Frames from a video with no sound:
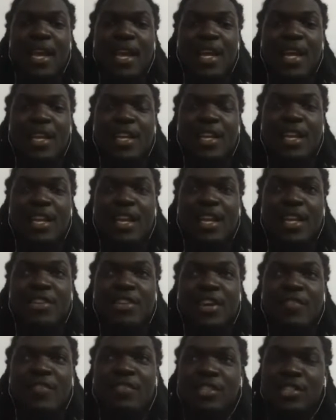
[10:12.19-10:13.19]
And then
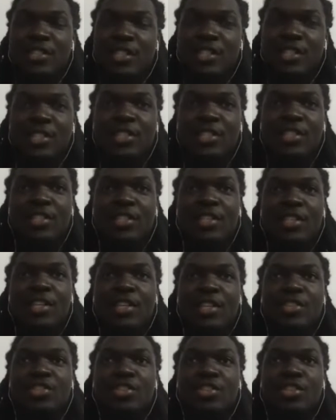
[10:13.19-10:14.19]
you have the citizen here